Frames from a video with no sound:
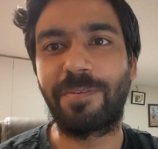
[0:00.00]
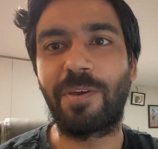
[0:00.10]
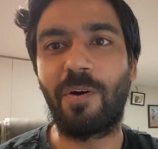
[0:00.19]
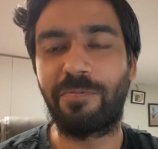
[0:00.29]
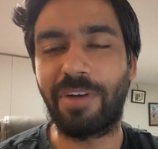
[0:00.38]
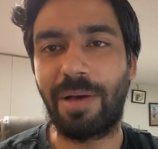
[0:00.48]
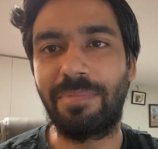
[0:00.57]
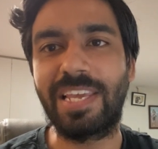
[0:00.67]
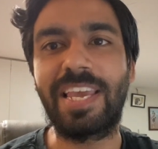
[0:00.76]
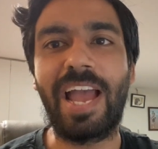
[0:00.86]
your
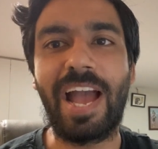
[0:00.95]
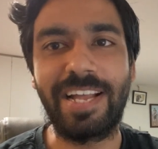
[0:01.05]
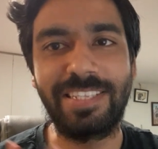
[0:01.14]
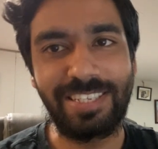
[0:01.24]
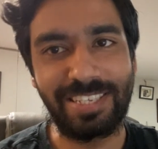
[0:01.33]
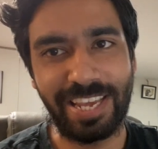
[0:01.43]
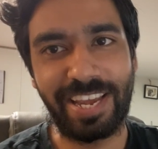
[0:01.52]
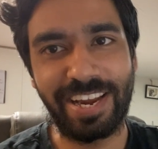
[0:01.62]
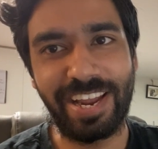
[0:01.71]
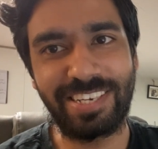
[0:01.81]
family, and stay
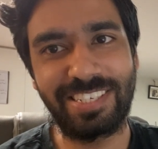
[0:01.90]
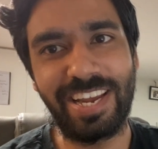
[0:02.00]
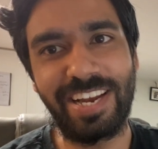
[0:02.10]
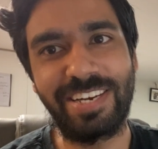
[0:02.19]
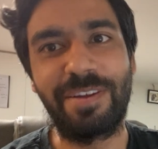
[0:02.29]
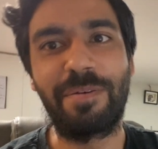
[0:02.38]
connected.